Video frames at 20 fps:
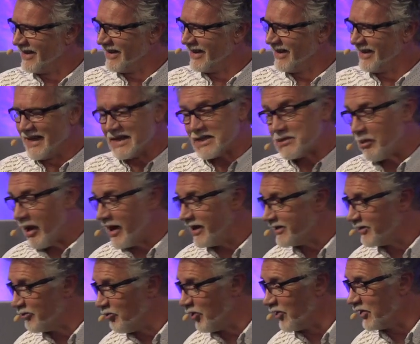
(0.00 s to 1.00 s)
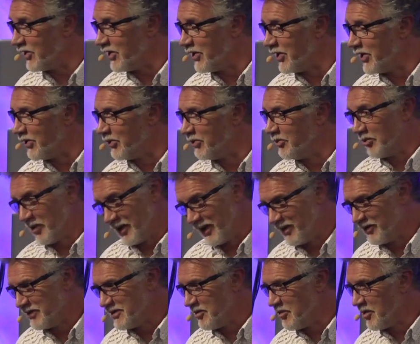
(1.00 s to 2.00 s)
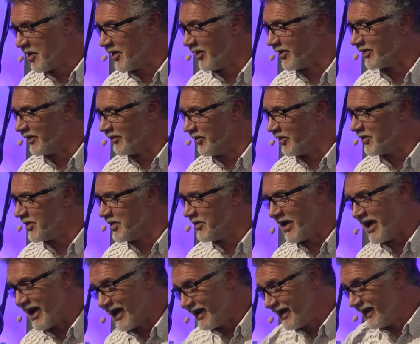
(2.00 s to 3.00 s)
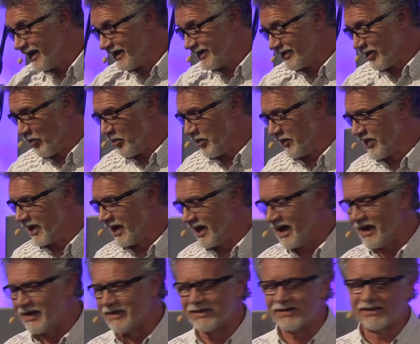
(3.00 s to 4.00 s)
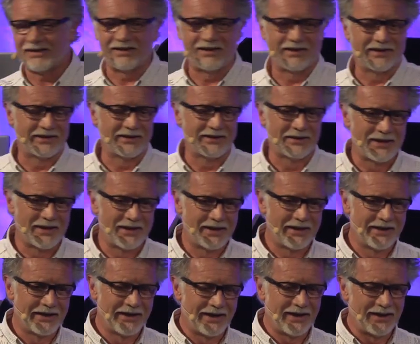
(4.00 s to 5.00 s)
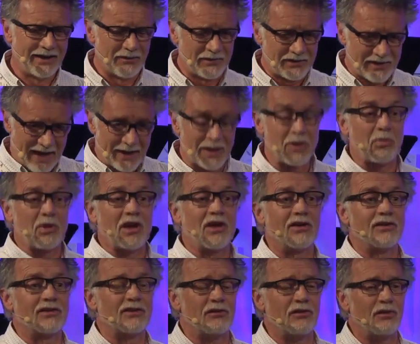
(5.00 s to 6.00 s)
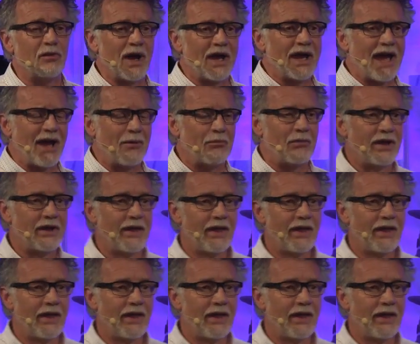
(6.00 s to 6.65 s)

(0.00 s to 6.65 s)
And in spite of what you do, but he loves you because of who you are. Top of the list. Loves Anth because of who I am.